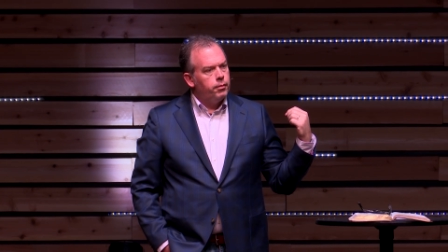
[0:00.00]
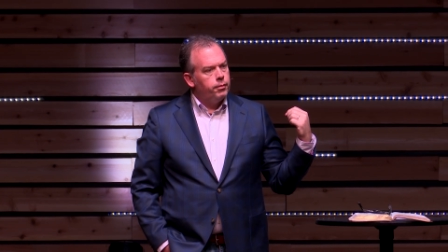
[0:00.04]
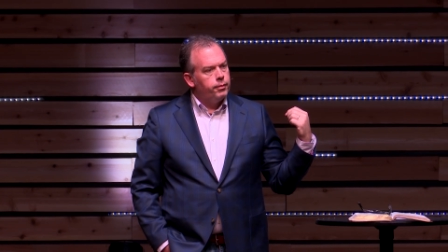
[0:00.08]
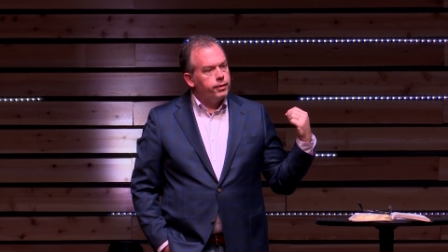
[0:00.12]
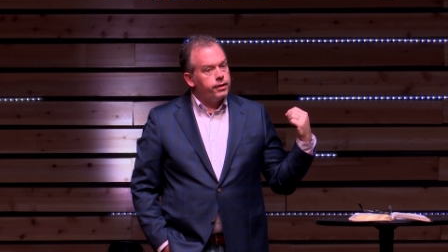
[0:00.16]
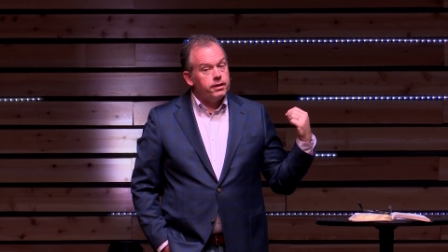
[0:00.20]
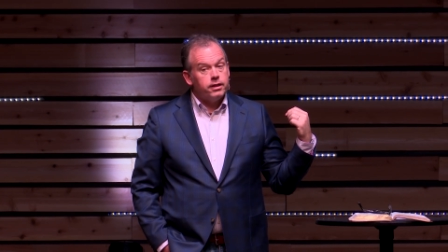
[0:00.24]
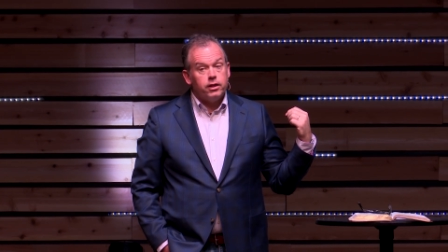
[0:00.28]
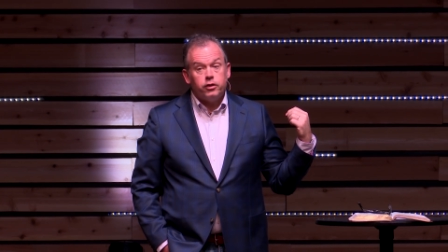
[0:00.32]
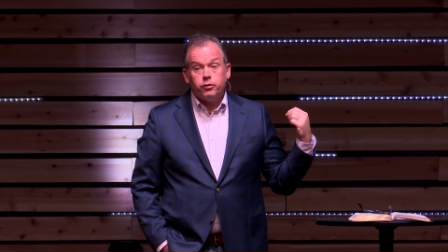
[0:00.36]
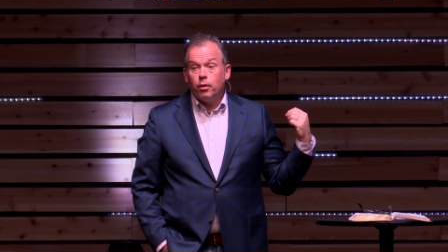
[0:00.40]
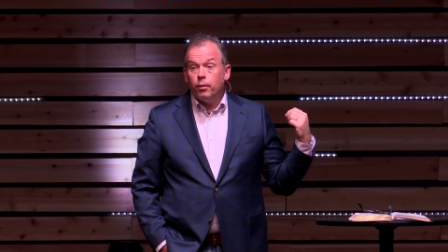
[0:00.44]

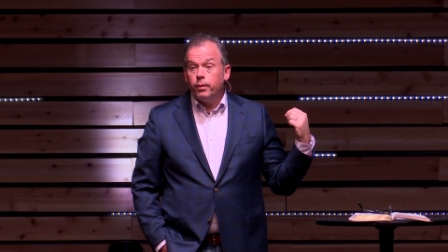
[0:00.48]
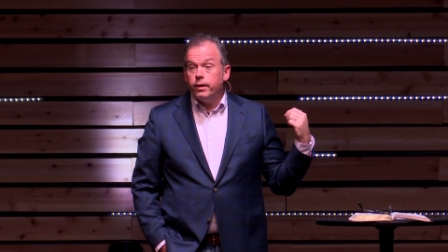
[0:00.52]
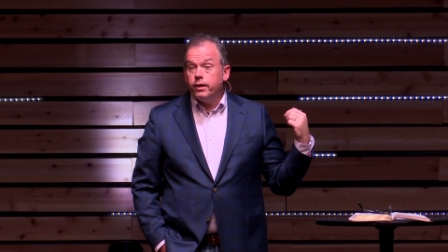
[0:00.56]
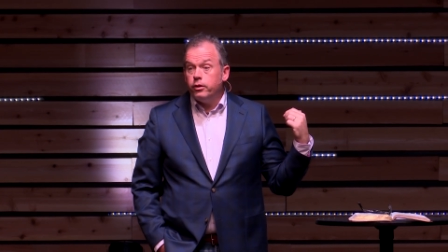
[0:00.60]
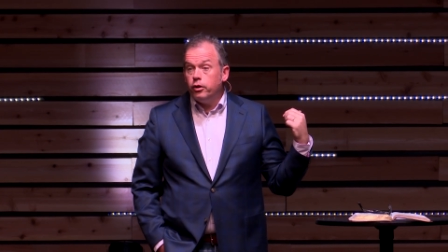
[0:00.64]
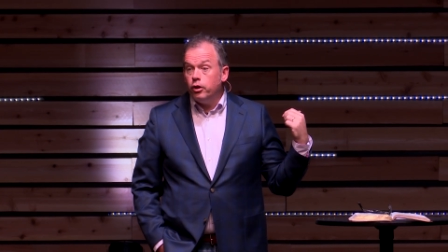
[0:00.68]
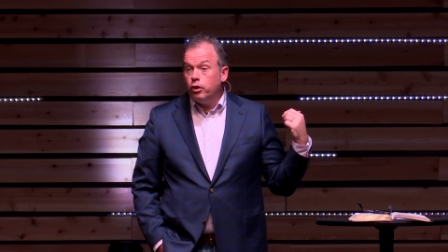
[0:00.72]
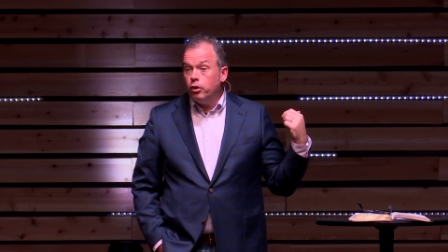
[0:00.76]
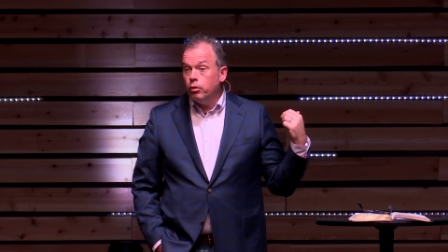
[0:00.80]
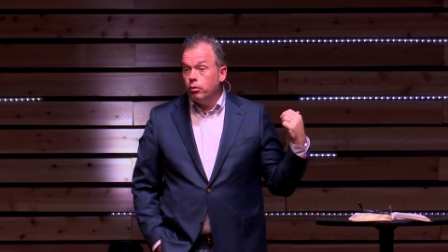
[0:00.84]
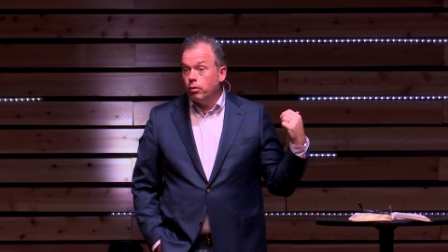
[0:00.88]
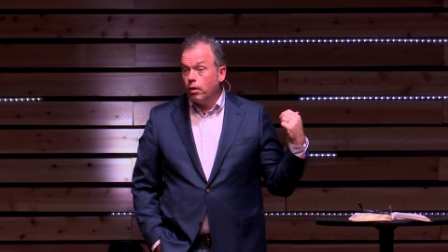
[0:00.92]
Because that's what we
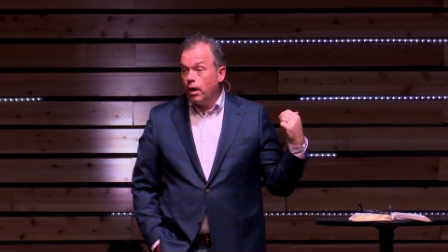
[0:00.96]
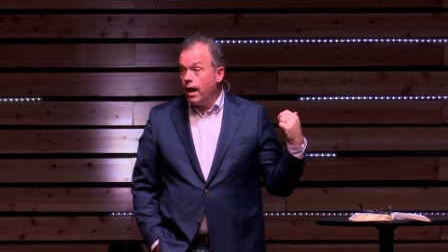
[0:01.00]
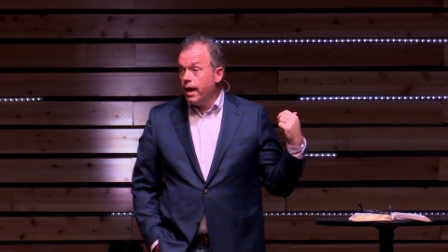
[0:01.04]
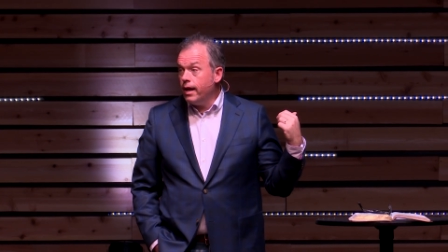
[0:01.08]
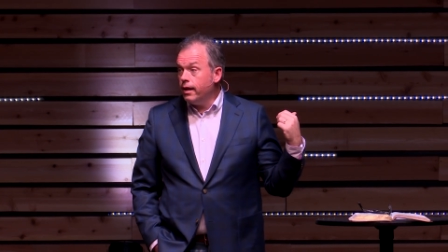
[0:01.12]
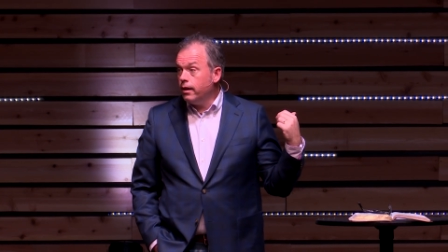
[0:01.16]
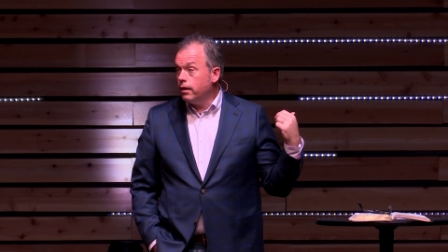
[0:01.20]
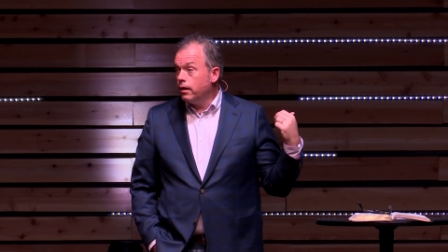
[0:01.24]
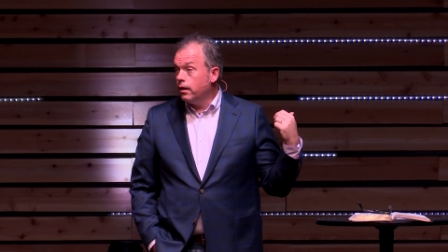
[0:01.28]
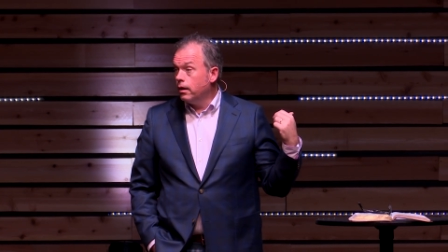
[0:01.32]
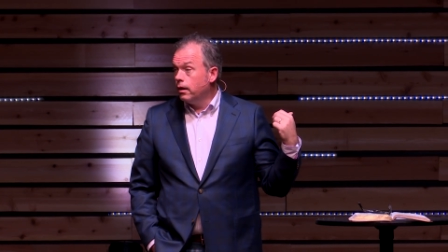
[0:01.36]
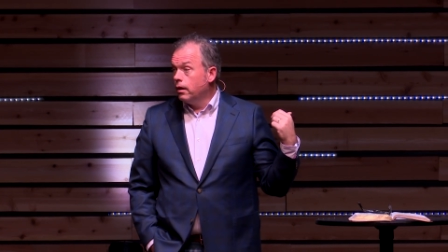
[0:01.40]
do,
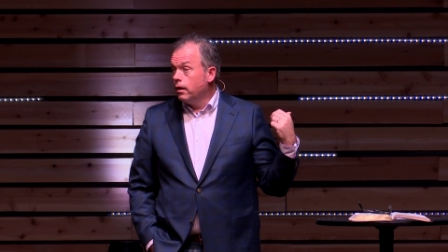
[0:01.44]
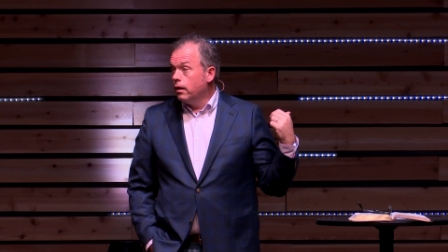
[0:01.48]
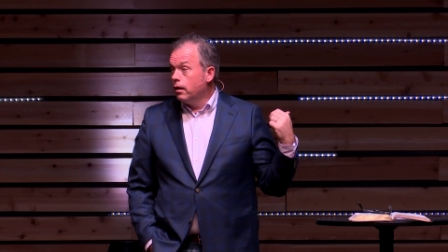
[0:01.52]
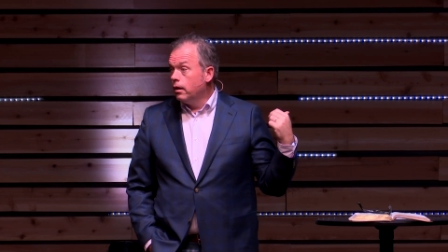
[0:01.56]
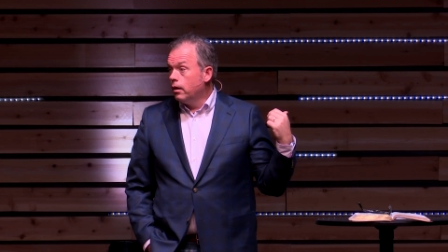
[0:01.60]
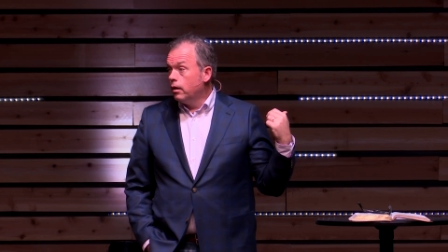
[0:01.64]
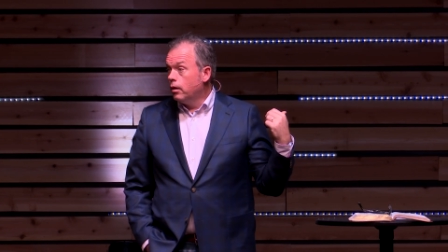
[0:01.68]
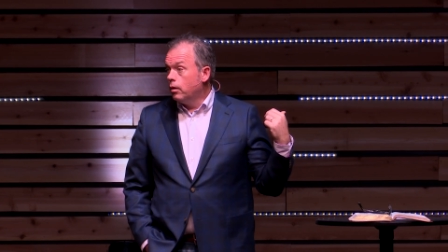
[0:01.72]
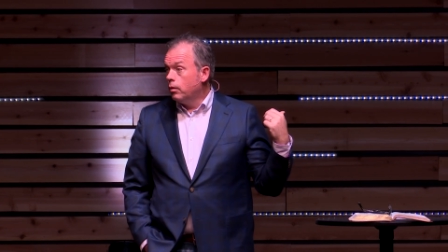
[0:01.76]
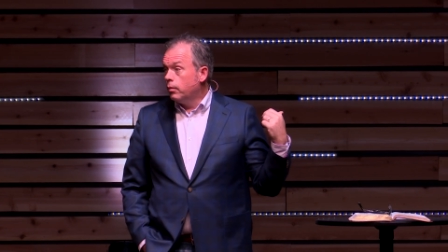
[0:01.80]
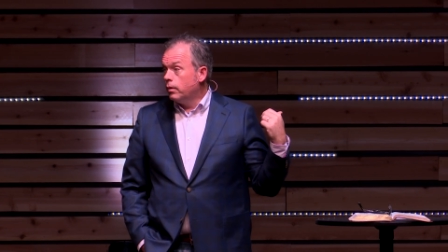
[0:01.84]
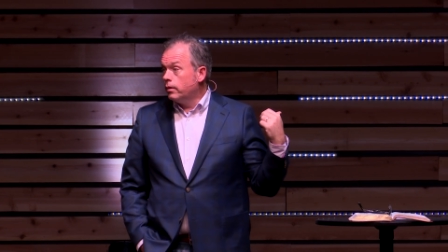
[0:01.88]
right?
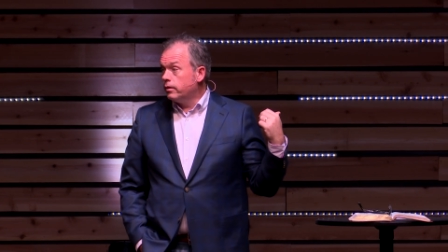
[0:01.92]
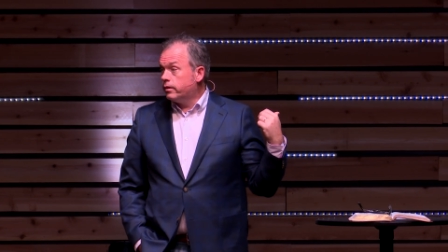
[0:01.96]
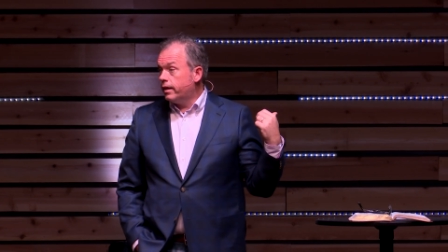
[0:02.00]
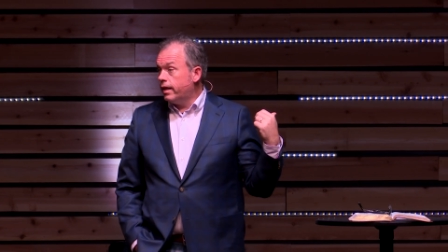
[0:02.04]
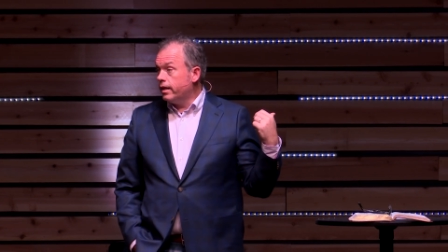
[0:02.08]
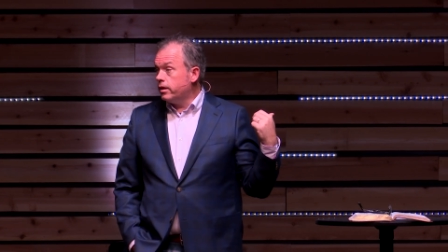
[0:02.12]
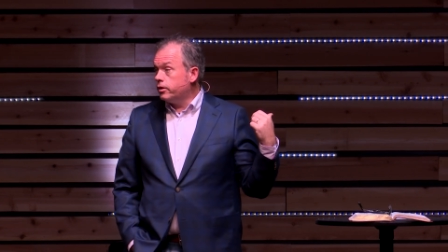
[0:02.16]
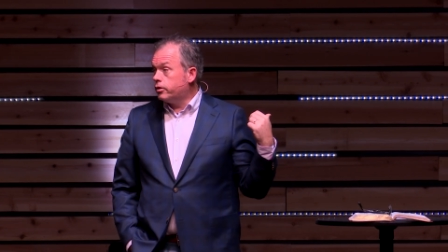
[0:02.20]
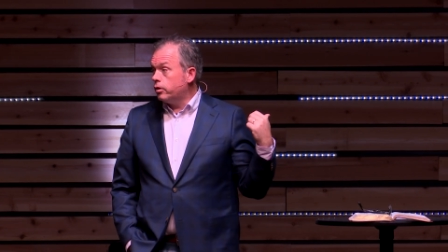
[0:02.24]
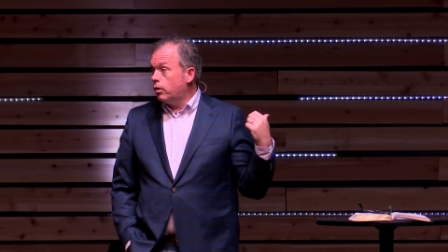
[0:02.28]
When things